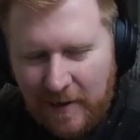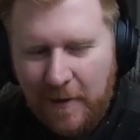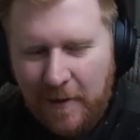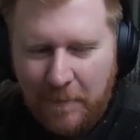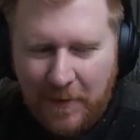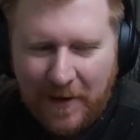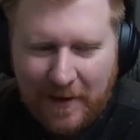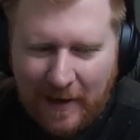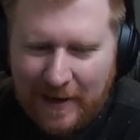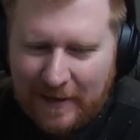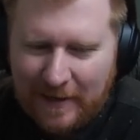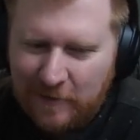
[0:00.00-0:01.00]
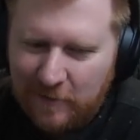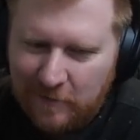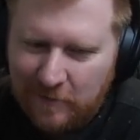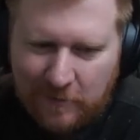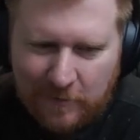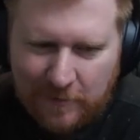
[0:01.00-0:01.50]
But like,
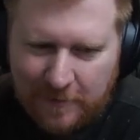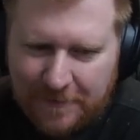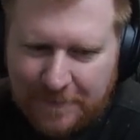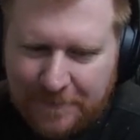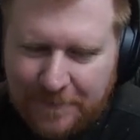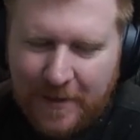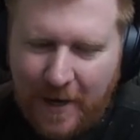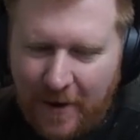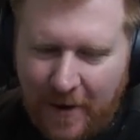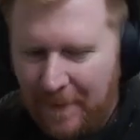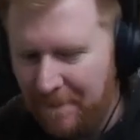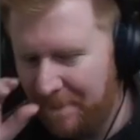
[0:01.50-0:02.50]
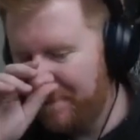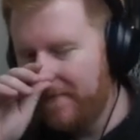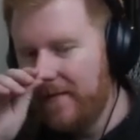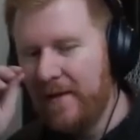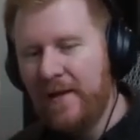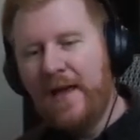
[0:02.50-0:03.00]
oh. All right.
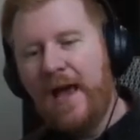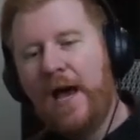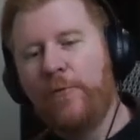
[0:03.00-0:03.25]
And we're